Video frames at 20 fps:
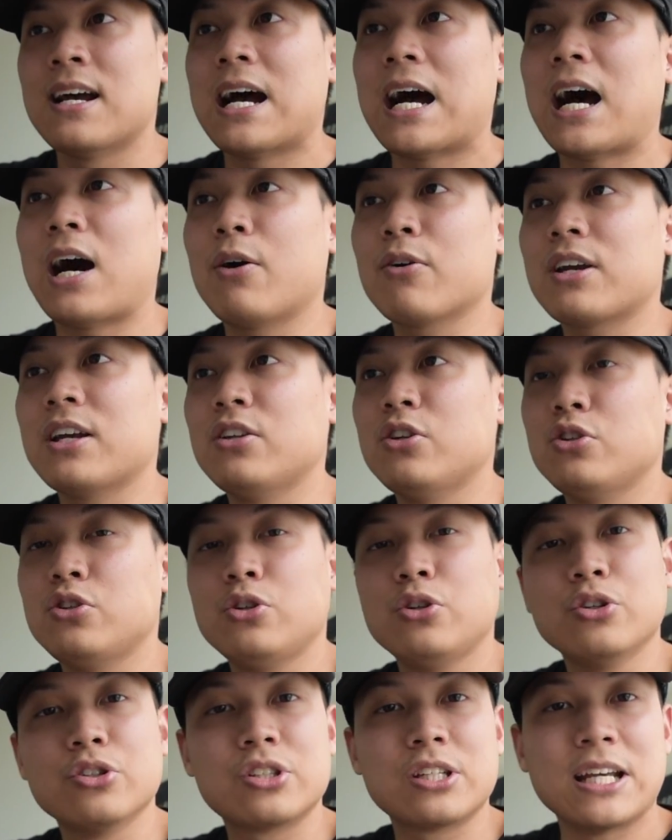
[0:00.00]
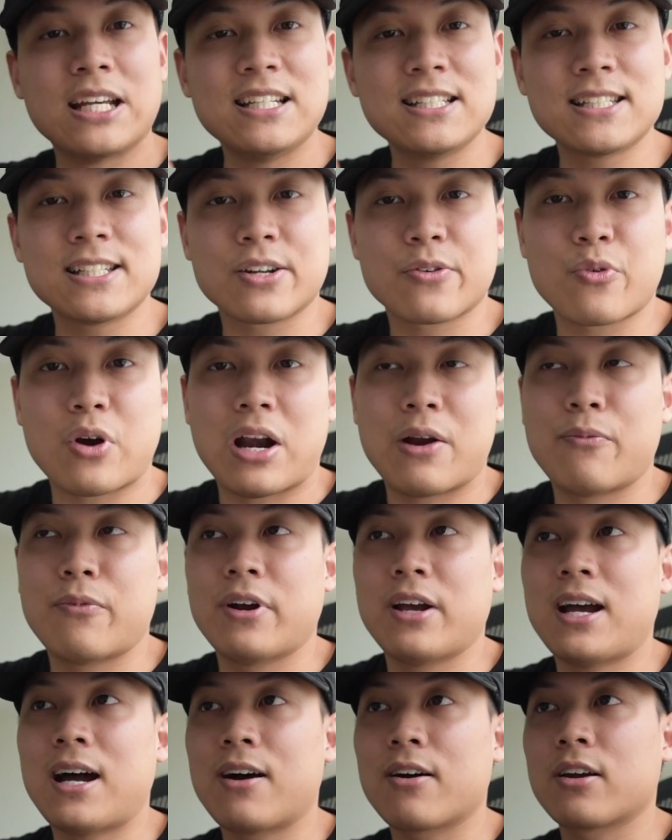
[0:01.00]
How can you use Instagram,
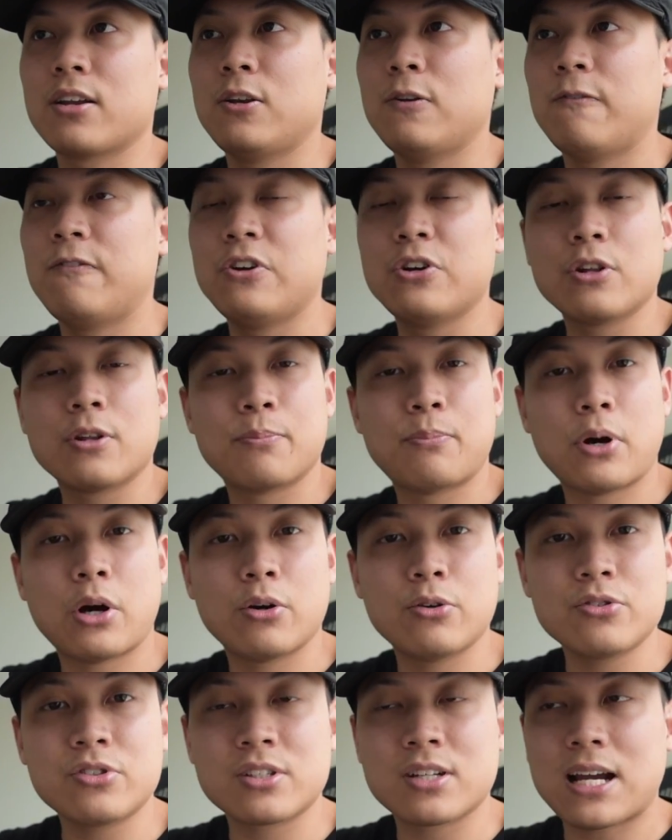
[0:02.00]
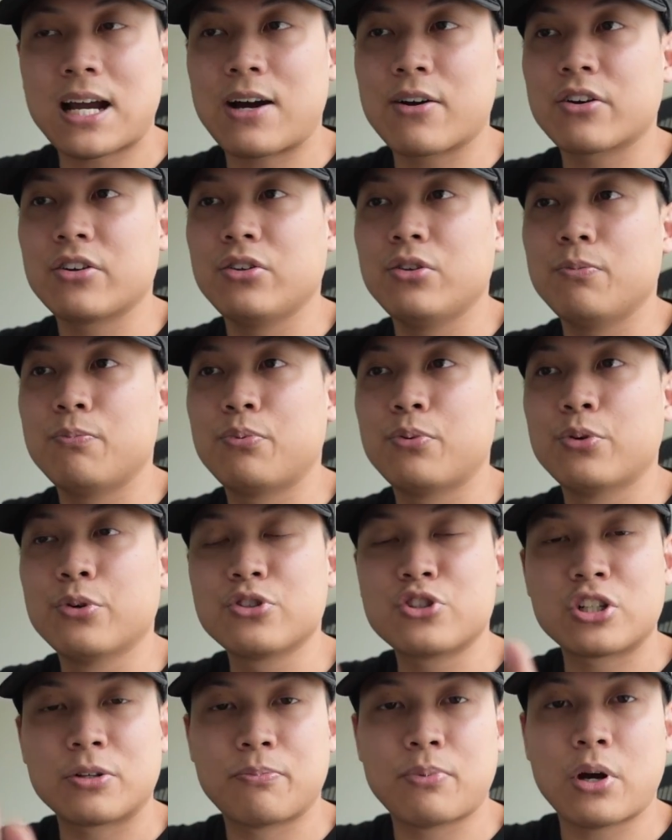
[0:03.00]
right? How can you view the post? How can you
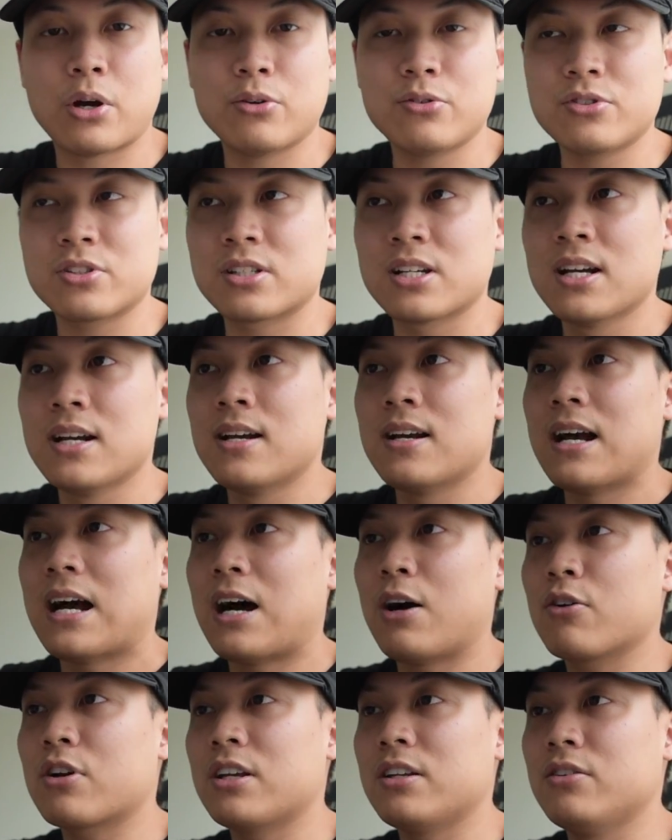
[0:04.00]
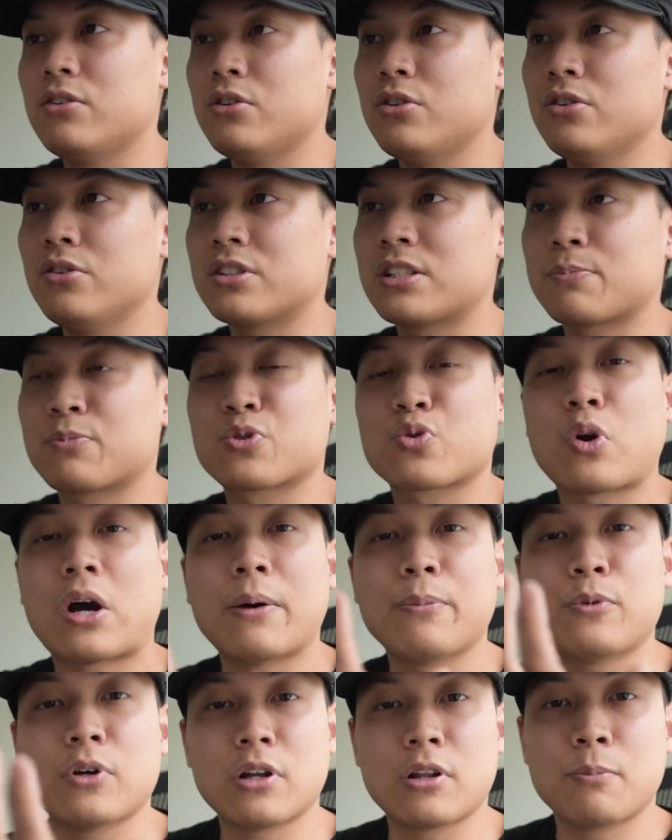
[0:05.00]
push a post? How can you
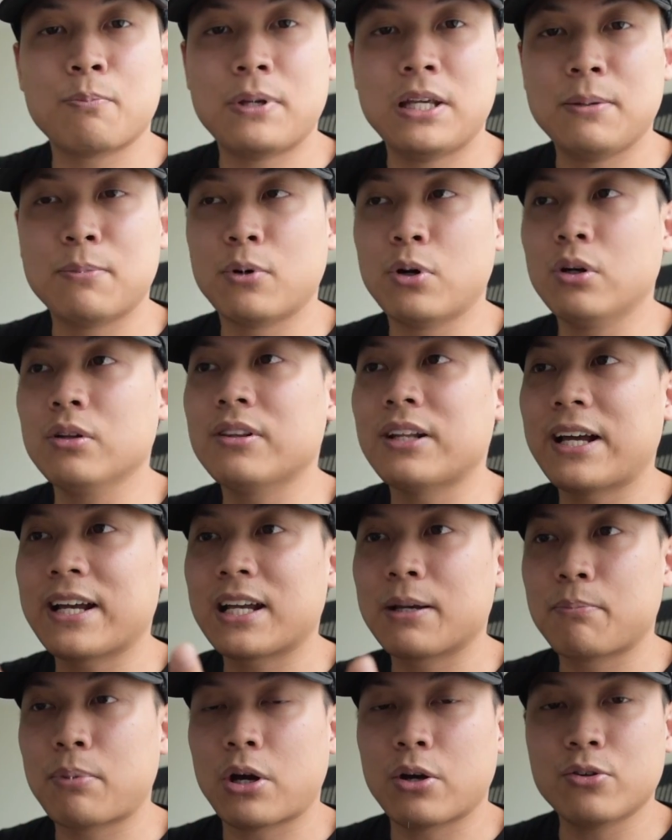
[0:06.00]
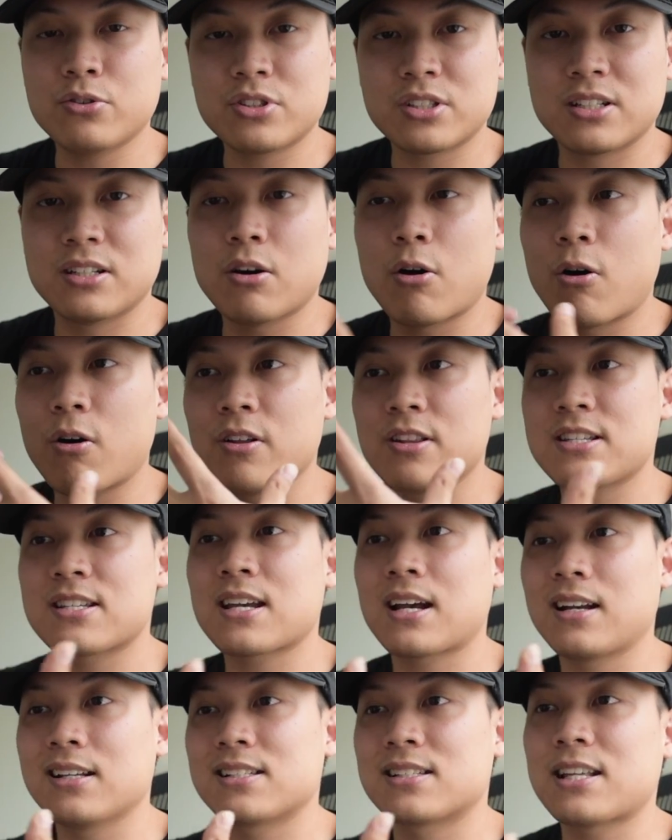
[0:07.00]
subscribe to other people, like a post, and all this
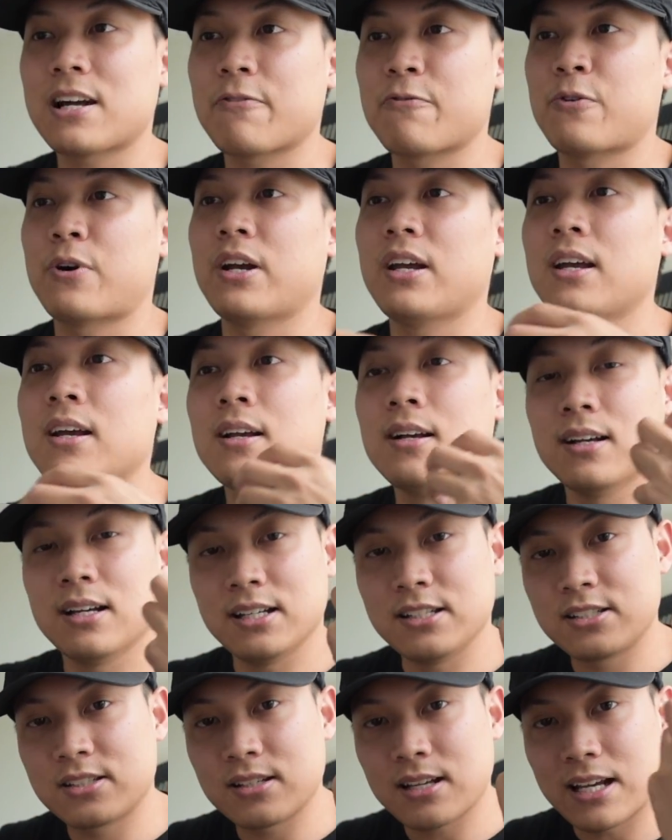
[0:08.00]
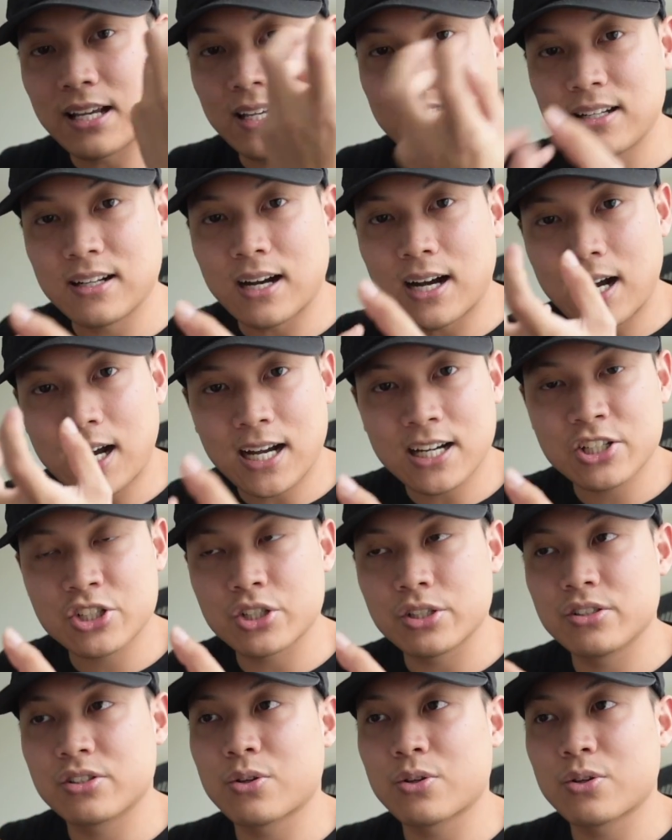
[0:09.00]
kind of stuff, right? Is interaction.